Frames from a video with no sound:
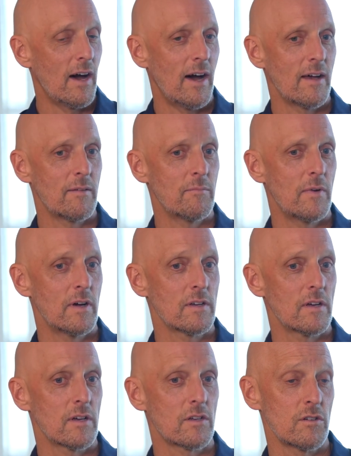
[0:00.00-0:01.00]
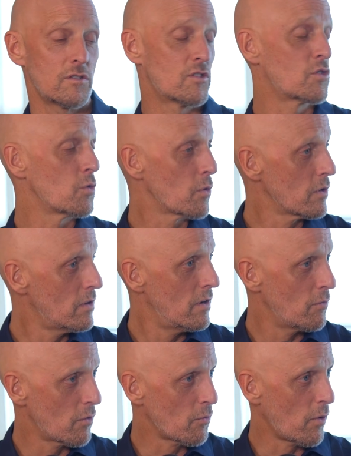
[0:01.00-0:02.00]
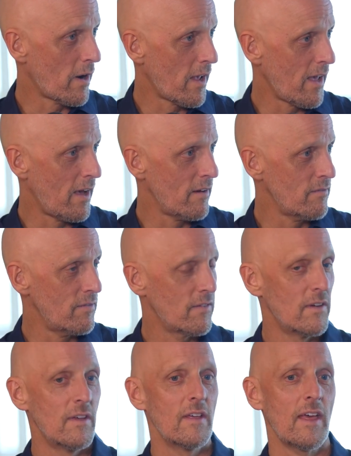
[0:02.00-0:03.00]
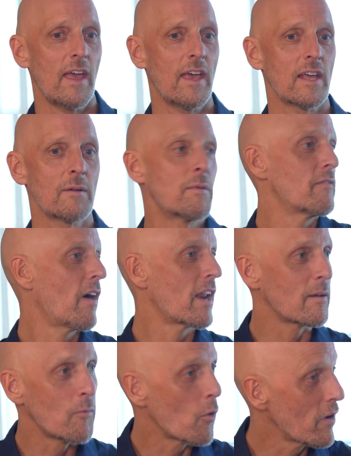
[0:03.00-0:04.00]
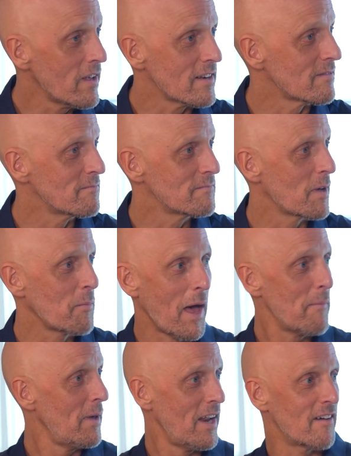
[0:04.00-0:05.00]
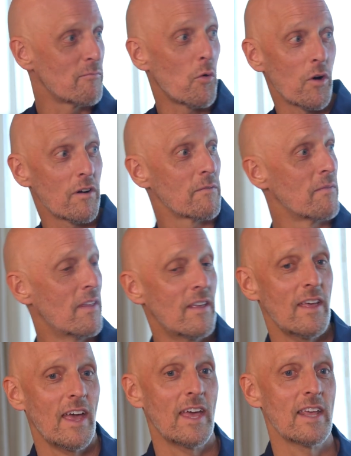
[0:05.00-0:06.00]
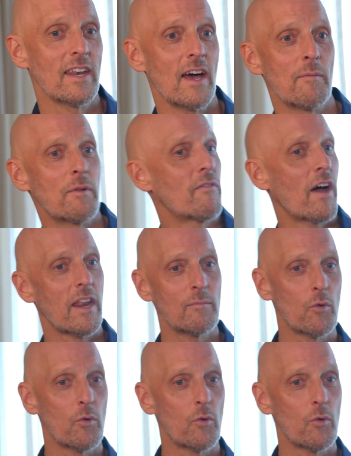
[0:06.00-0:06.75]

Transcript: I'm a good steward with what I have, and I'm inviting more in. I'm happy to have more. And I'm inviting